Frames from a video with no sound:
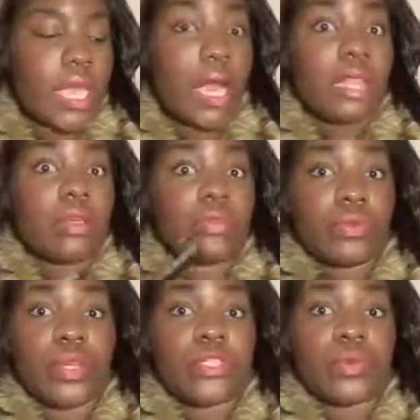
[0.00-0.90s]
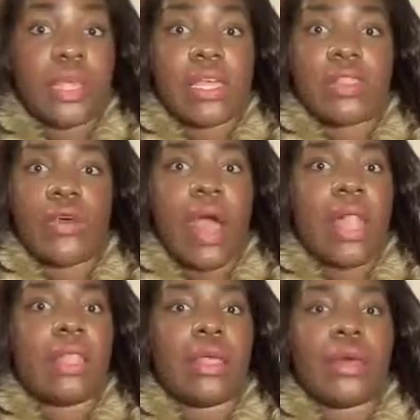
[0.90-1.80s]
I love the rich red though.
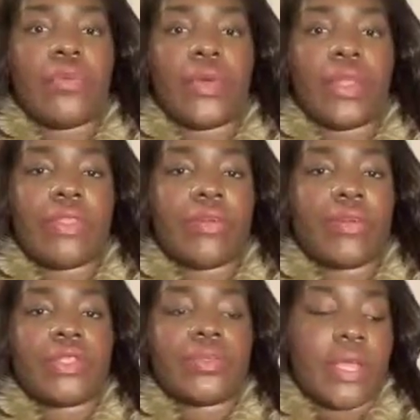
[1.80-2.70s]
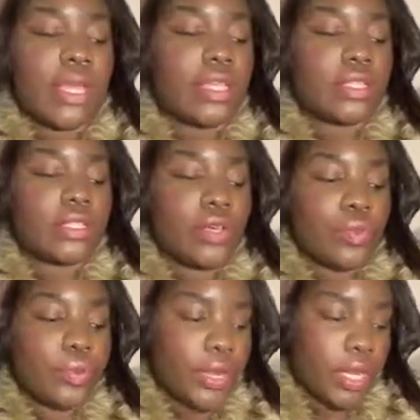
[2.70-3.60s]
I love wearing that rich red. It is
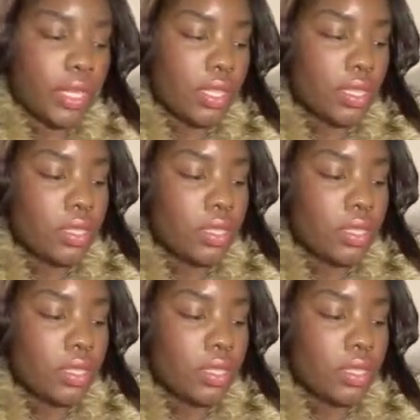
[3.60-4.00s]
so pretty.